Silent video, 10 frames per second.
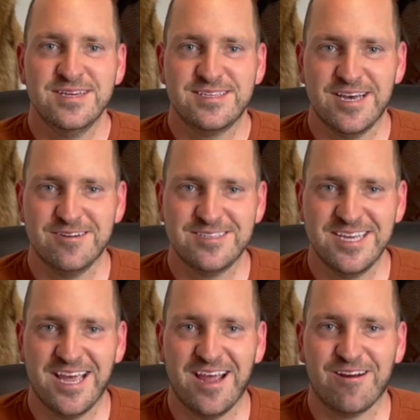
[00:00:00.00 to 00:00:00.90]

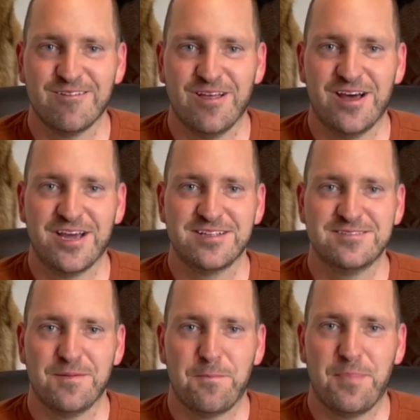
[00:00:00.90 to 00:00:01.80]
Delta
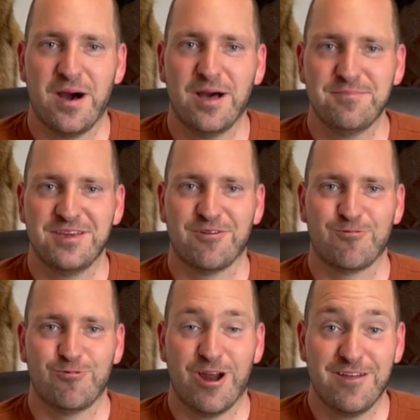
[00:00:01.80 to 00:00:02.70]
Airlines bought me a
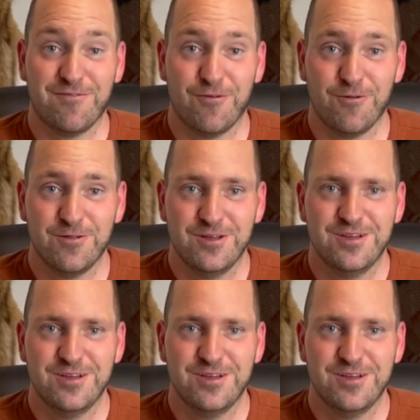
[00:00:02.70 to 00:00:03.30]
rifle.